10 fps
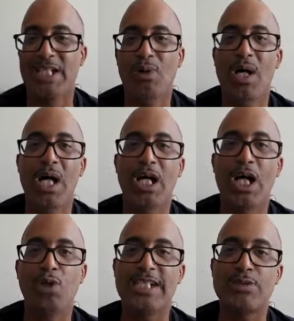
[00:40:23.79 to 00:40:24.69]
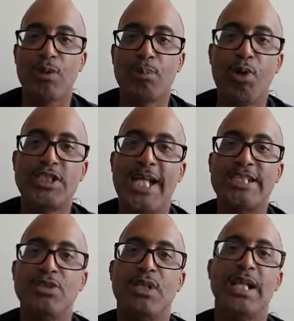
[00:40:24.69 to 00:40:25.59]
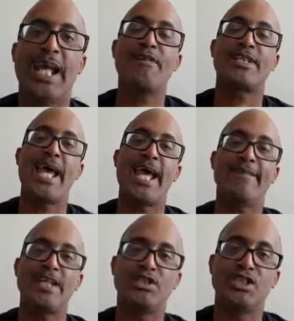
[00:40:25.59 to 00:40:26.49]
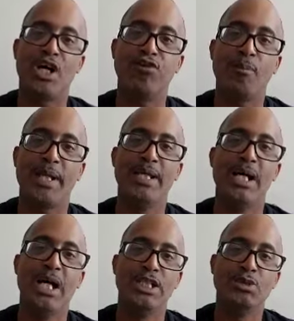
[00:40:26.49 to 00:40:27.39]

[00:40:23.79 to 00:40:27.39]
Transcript: So, Coach, I just want to appreciate you, everything that you've done for me.